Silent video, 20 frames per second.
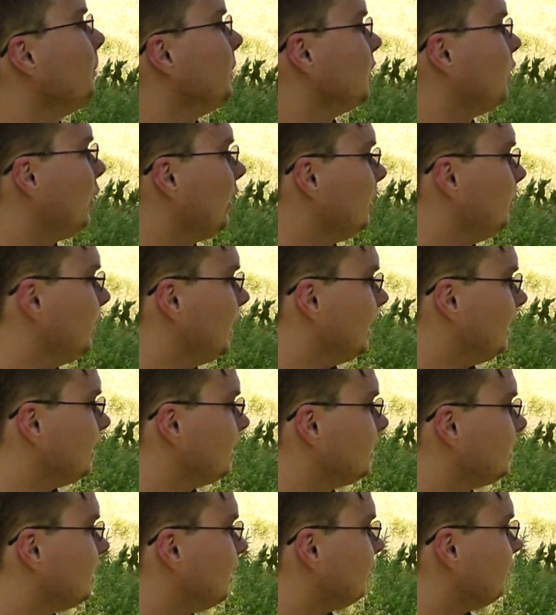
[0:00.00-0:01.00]
be quite a bit
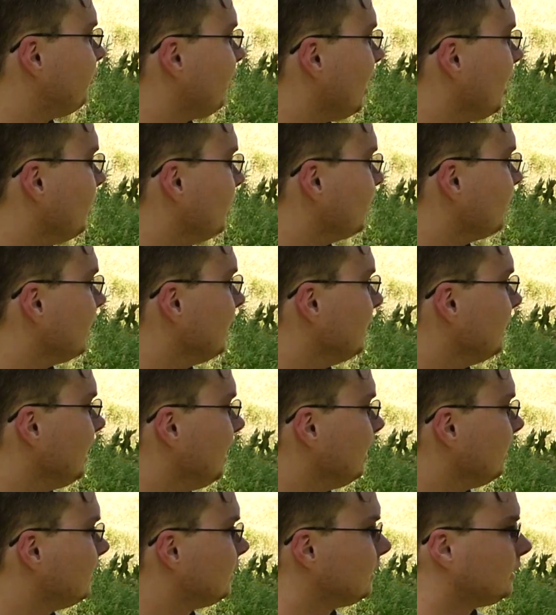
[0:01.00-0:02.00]
of firewood right
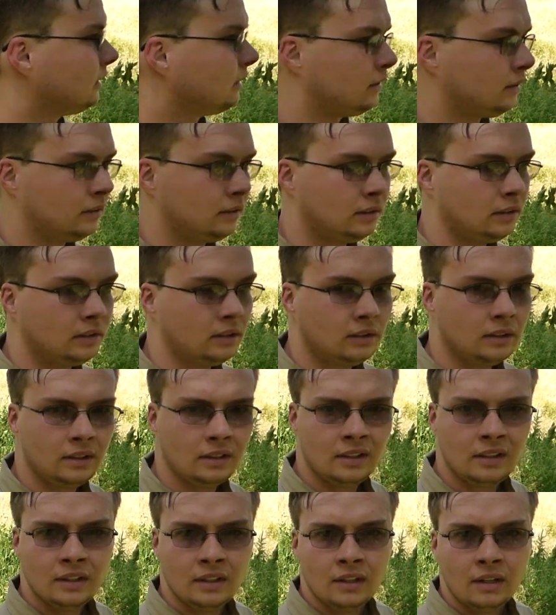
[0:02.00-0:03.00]
there.
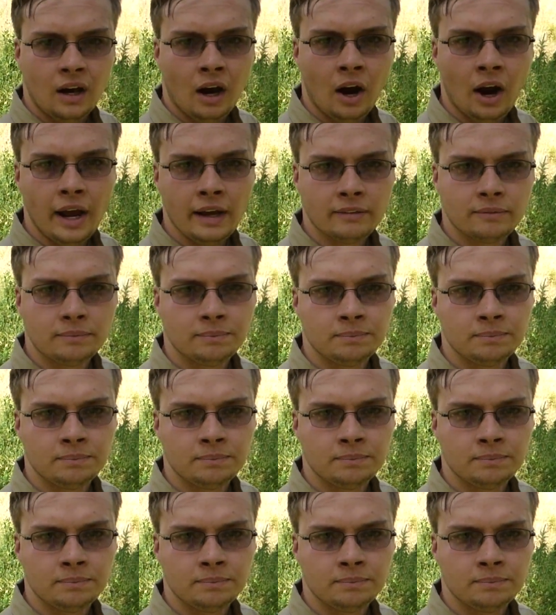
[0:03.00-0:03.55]
All right.